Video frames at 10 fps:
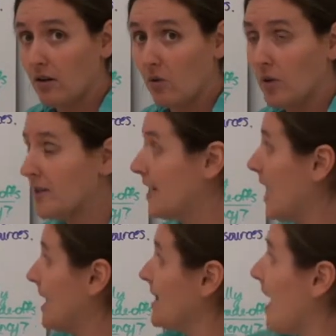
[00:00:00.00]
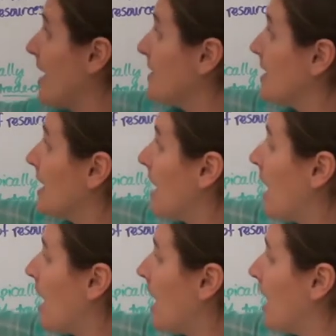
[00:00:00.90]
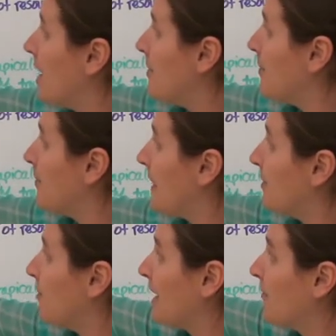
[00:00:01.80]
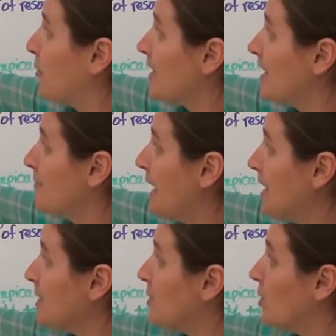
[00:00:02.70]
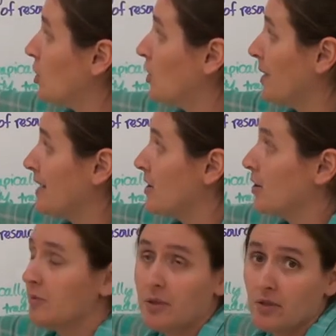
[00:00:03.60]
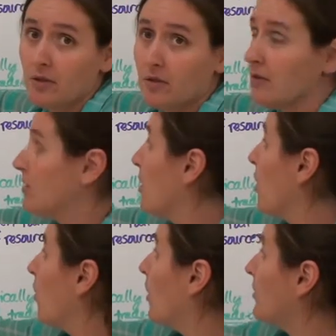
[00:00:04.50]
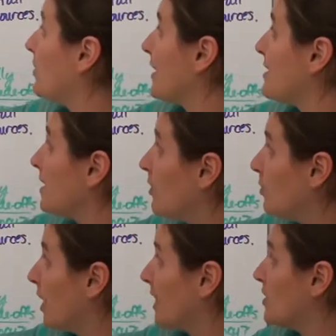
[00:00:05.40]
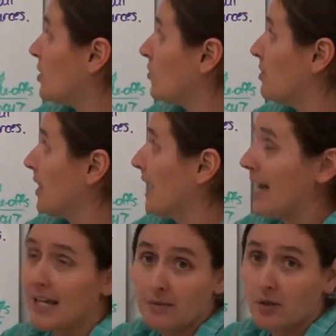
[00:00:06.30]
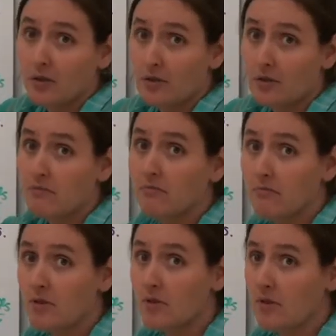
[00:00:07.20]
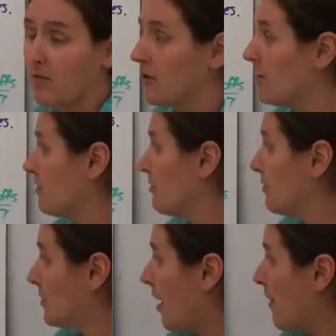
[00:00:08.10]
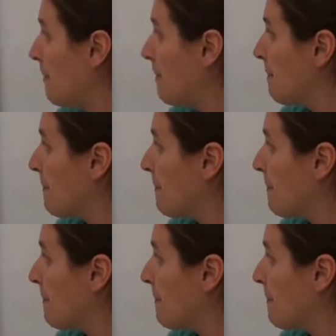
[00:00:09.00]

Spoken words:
we're saying that if you make 14 bikes, you can only make 0 computers. Or if you make 0 bikes, you can make 8 computers, and so forth, okay?